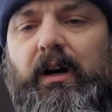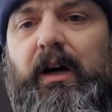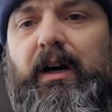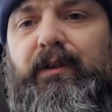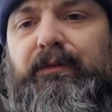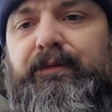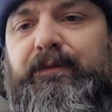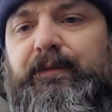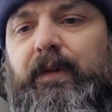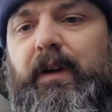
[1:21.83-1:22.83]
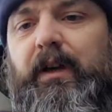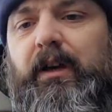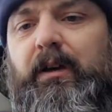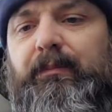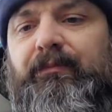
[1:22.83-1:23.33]
I've
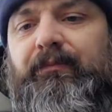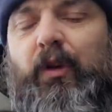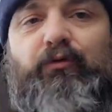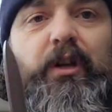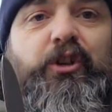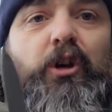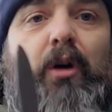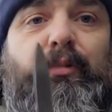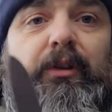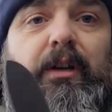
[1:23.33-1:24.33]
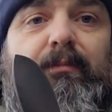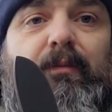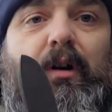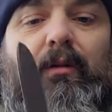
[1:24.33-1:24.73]
resharpened it